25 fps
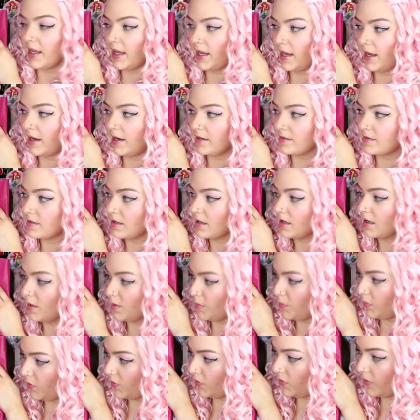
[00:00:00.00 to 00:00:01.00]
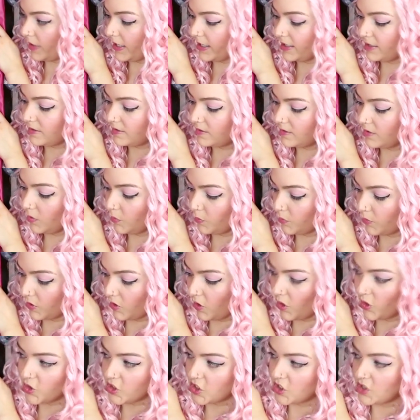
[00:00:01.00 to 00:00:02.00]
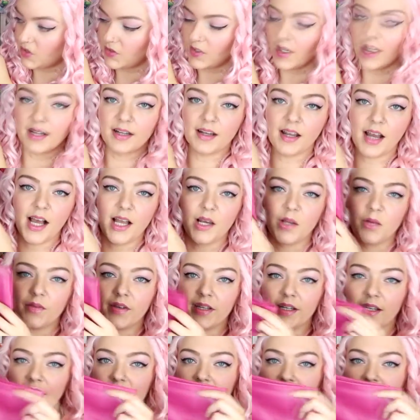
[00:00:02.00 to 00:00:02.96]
the 8, but it's still gorgeous and I love it